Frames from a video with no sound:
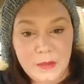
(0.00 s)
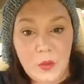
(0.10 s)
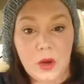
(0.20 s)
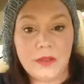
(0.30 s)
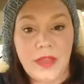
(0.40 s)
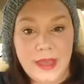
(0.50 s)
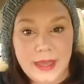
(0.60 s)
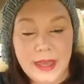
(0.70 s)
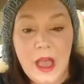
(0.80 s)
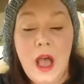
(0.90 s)
more
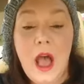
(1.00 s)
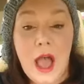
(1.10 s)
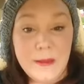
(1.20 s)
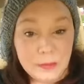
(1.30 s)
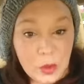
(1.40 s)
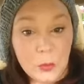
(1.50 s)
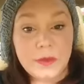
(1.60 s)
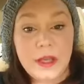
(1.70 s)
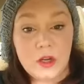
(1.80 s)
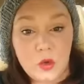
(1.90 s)
like I'm
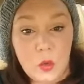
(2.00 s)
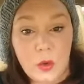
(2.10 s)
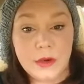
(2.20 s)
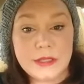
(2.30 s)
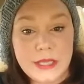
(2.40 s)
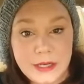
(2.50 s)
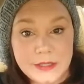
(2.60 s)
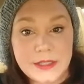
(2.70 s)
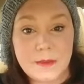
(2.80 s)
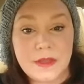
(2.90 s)
lonely and in quarantine
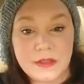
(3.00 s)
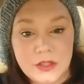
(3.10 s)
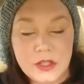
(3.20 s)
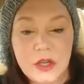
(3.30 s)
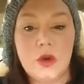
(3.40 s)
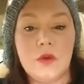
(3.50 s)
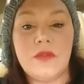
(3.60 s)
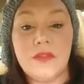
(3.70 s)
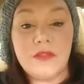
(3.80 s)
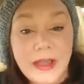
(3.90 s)
and something to do,
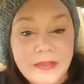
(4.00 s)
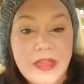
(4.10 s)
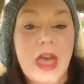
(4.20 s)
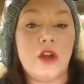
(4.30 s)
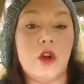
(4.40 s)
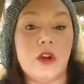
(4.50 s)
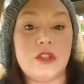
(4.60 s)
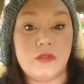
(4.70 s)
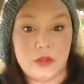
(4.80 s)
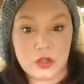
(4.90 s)
fight that
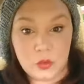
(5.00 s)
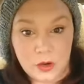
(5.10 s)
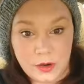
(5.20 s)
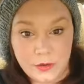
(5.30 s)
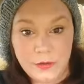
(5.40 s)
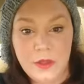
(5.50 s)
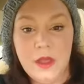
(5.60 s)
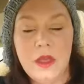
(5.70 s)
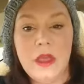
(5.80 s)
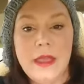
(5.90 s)
urge for sure.
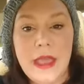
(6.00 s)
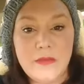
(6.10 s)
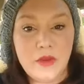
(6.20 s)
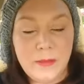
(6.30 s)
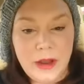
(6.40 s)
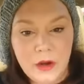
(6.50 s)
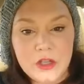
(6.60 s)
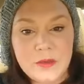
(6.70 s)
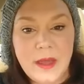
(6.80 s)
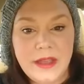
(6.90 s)
If you're
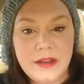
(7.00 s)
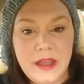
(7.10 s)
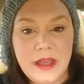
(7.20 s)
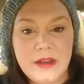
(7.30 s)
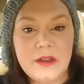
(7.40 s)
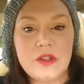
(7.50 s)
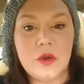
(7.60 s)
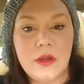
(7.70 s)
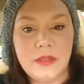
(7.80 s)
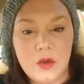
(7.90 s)
marriage minded
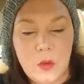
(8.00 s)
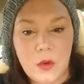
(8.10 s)
during the